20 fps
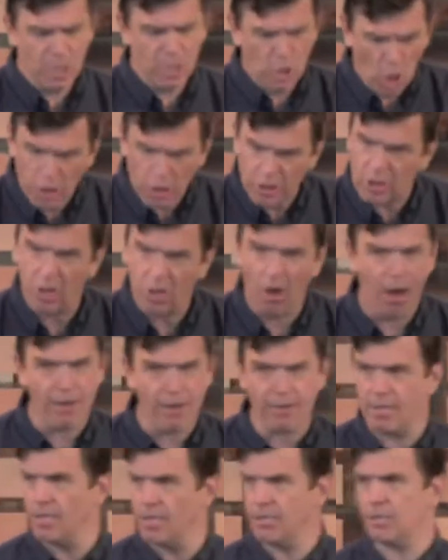God's
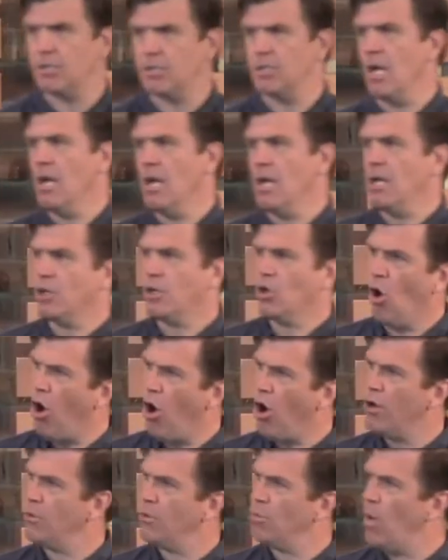kindness,
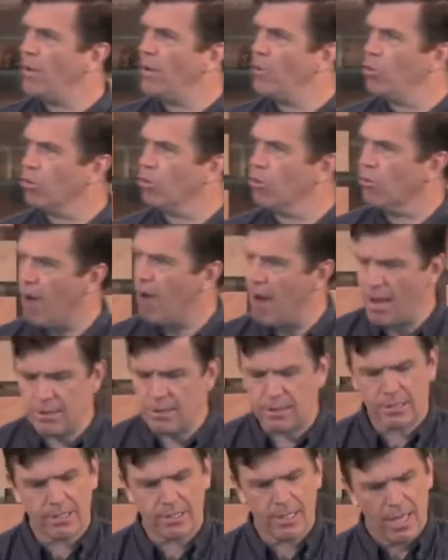God, the one who
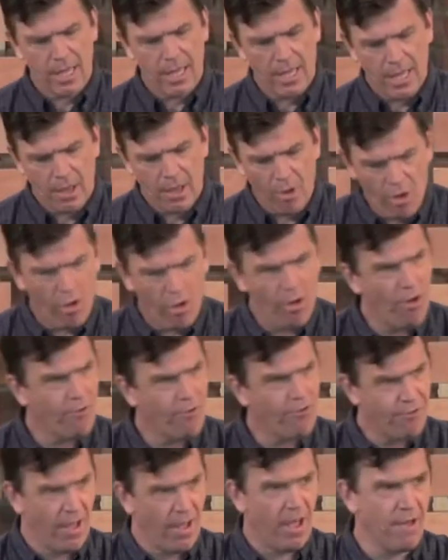grants her
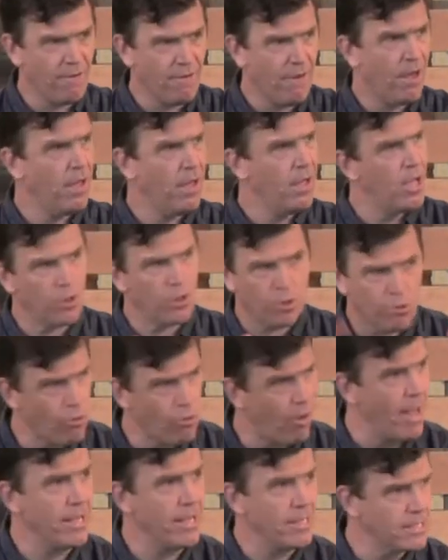favor and
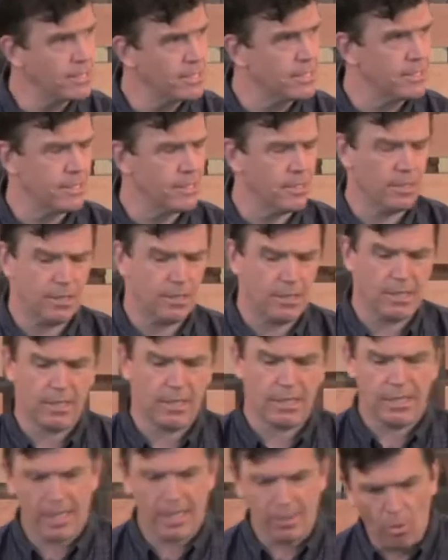grace,
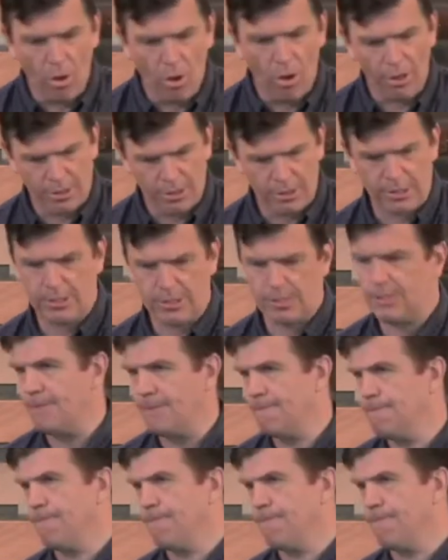it works.